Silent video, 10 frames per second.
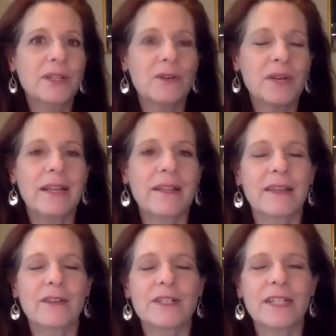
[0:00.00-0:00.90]
create
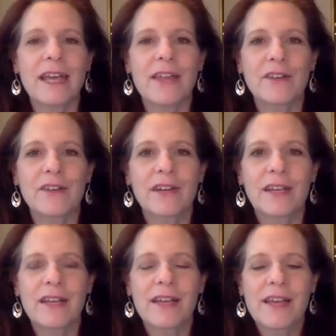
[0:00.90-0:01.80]
theater together.
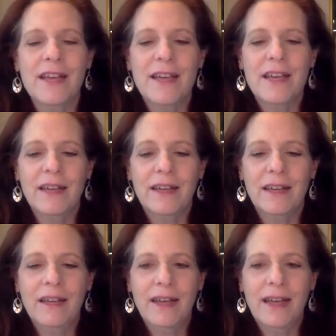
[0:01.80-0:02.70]

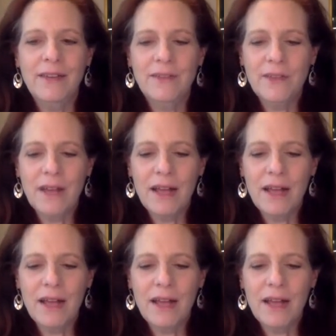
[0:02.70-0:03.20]
And